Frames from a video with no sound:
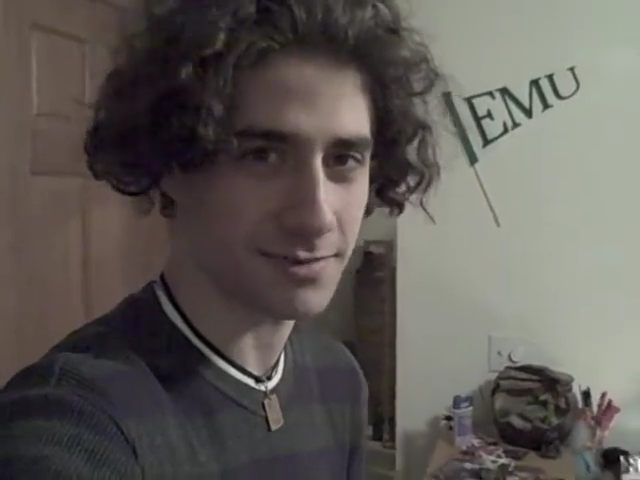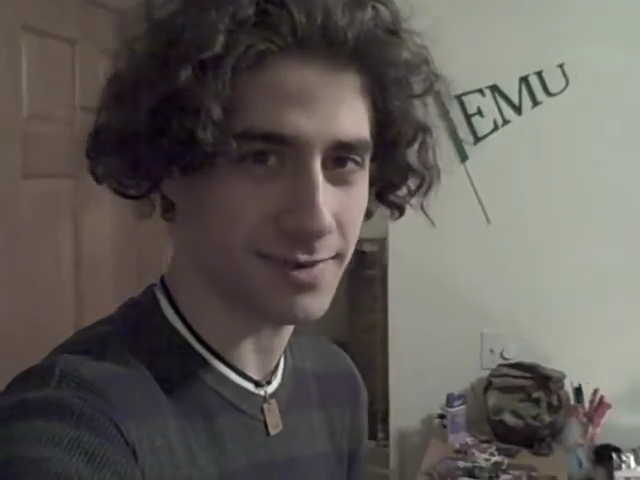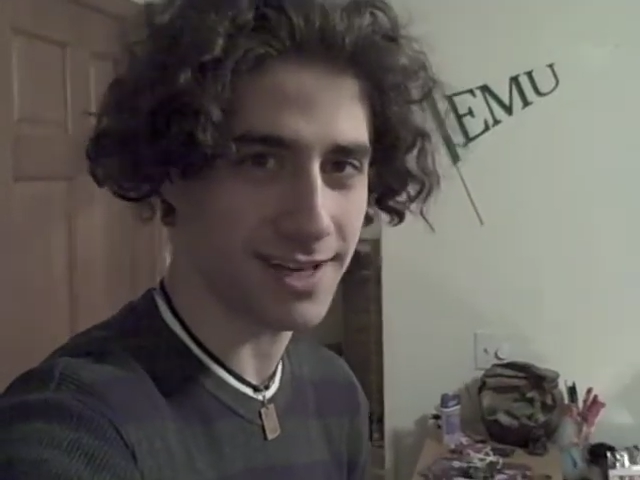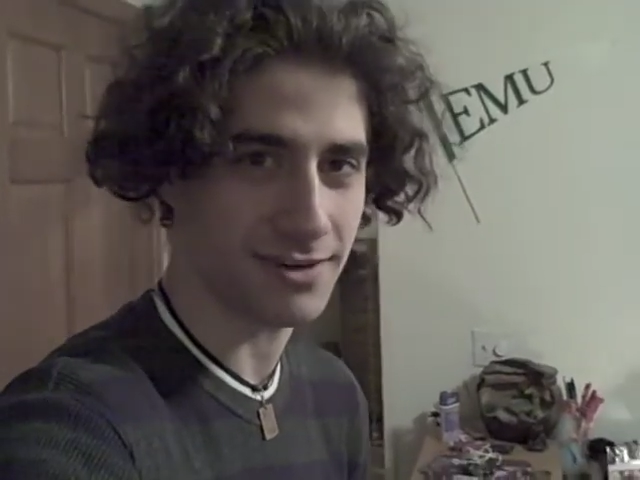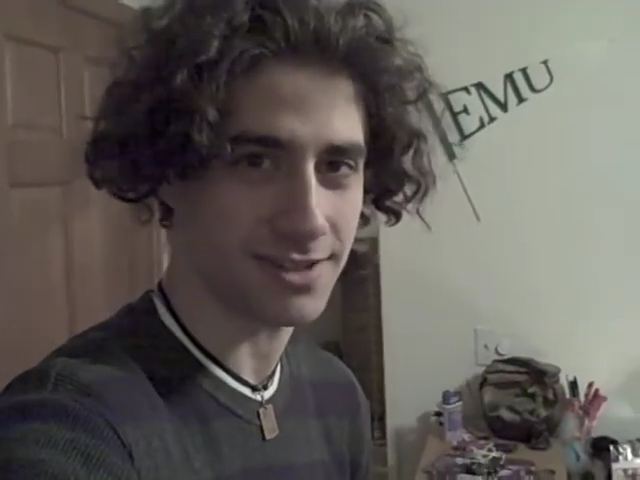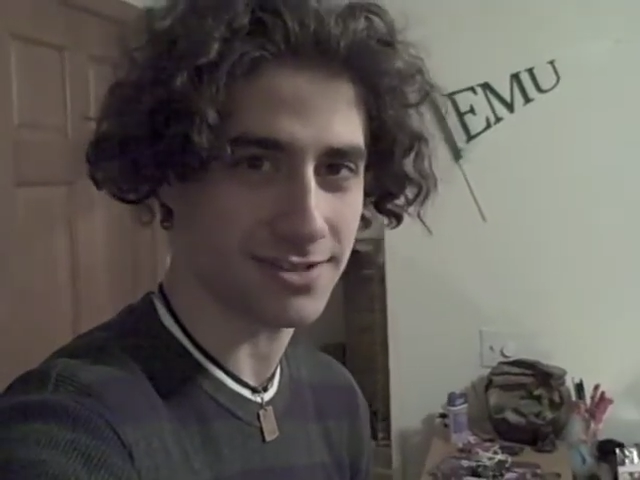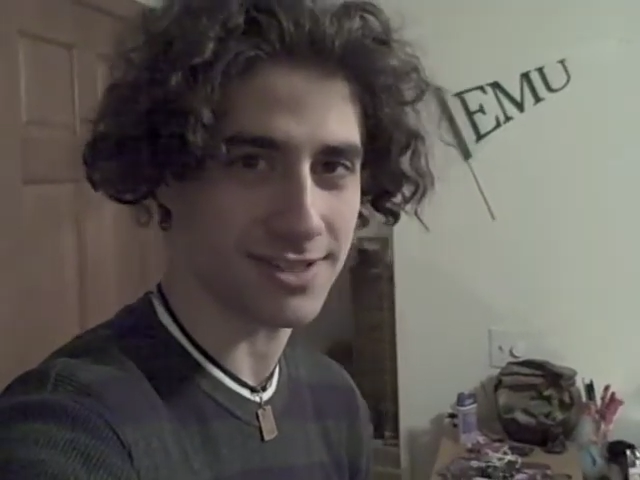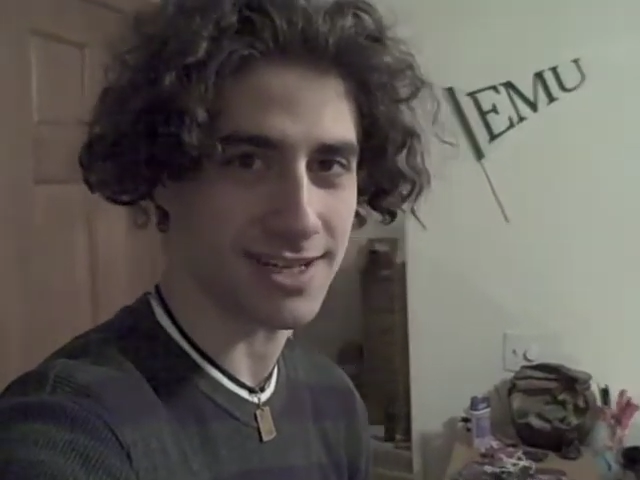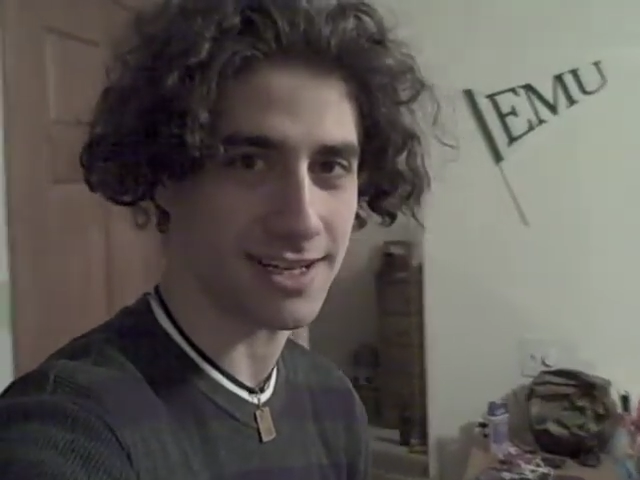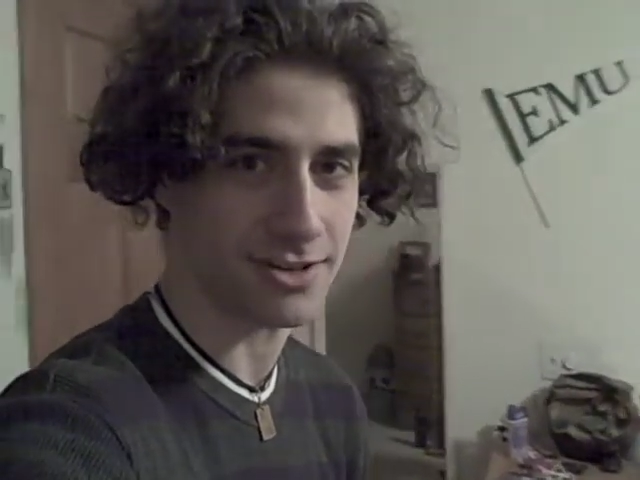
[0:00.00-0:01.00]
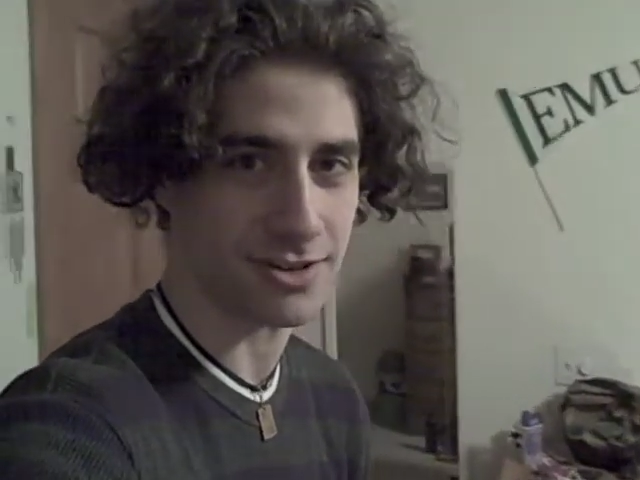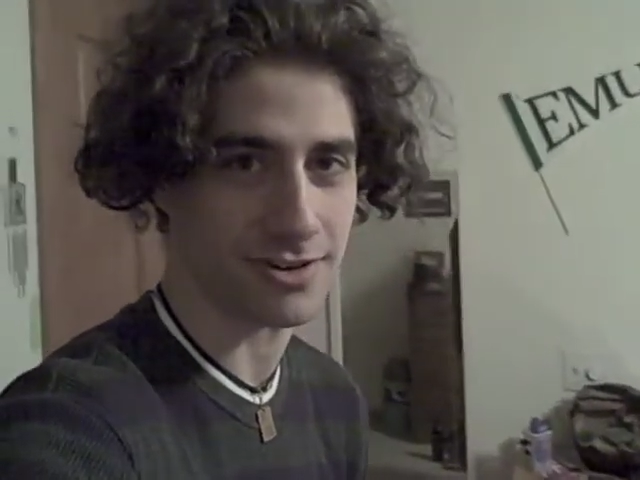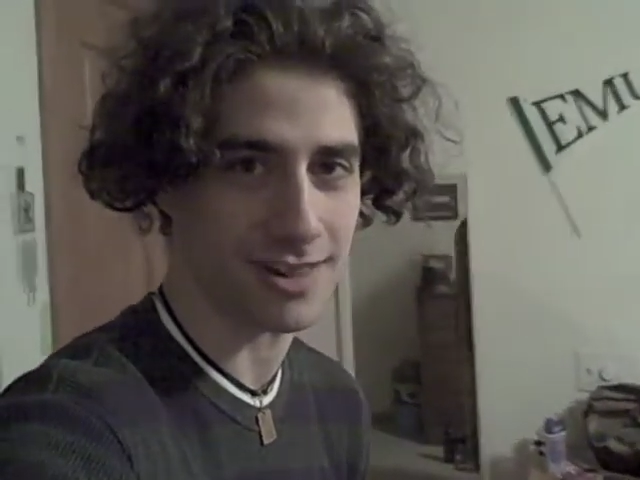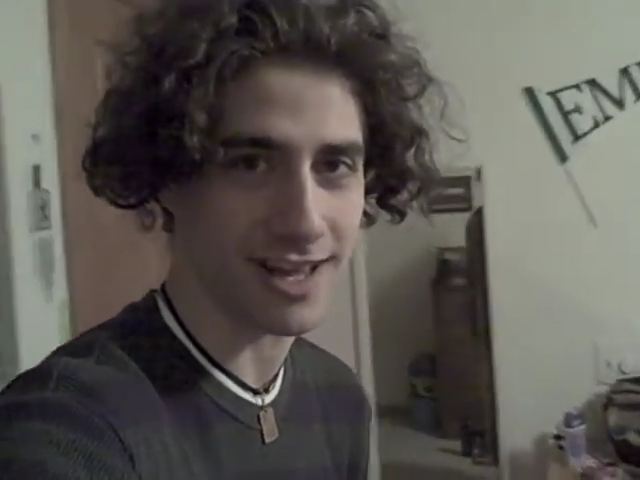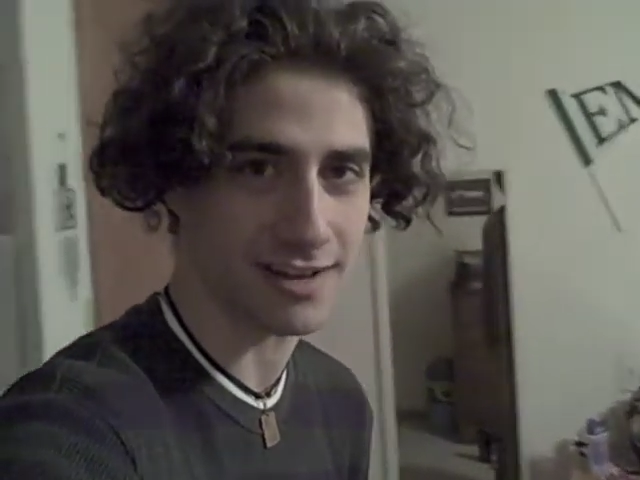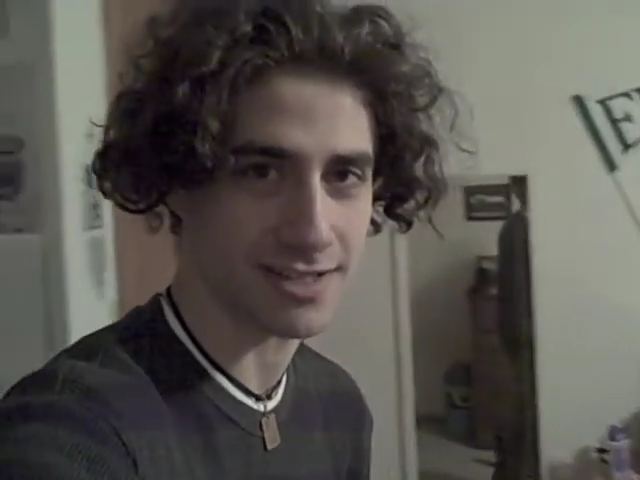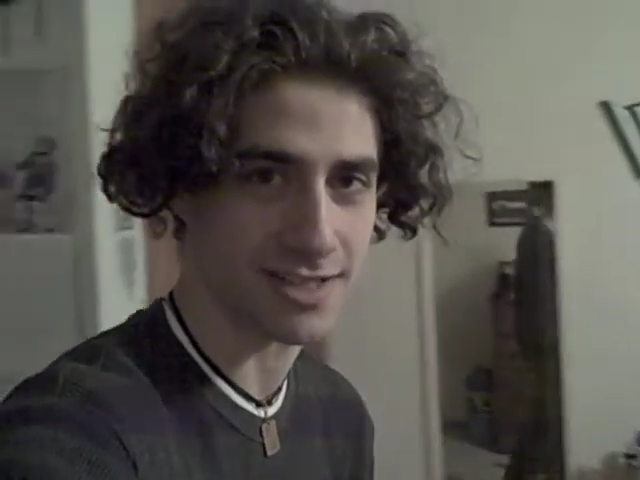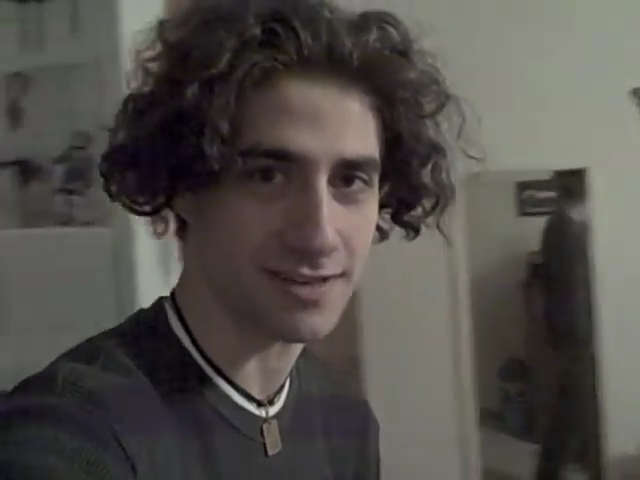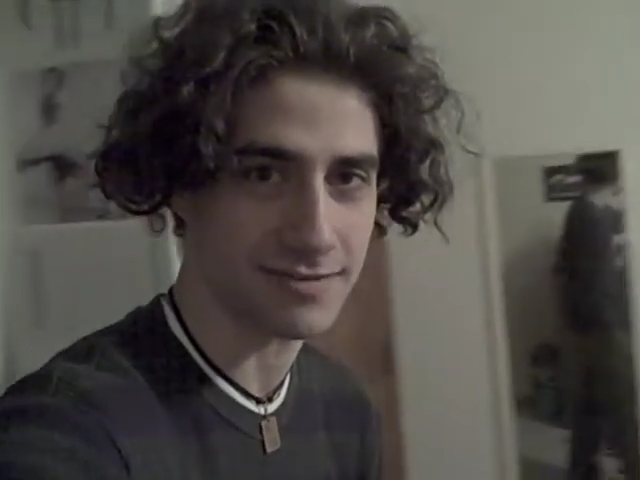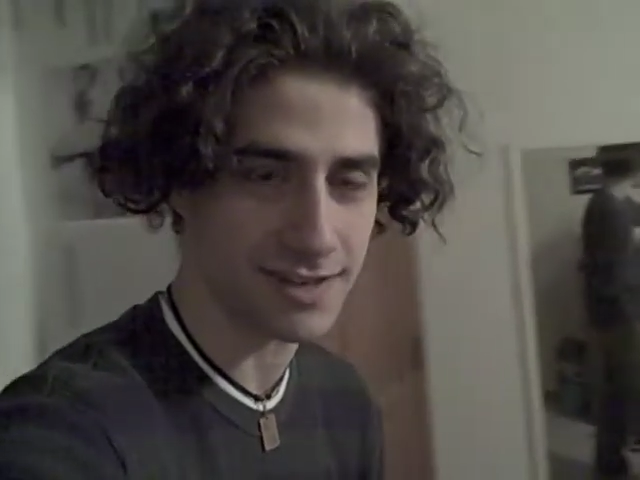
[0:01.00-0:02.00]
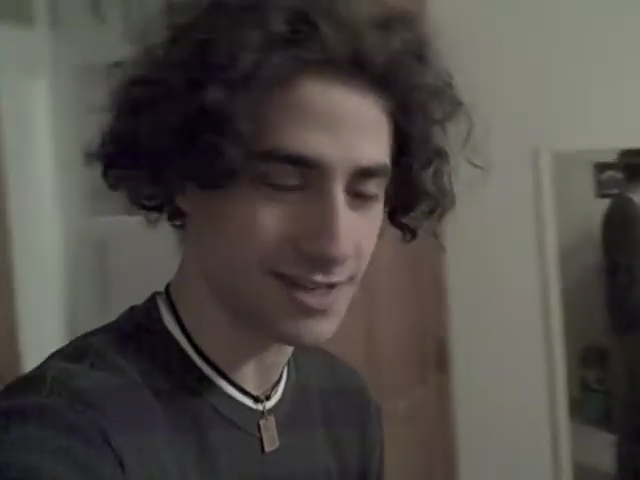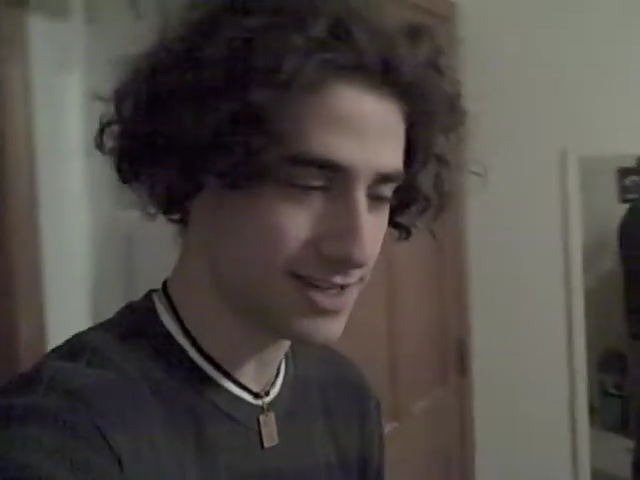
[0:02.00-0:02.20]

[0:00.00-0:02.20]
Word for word: but we always used to get each other a lot of stuff.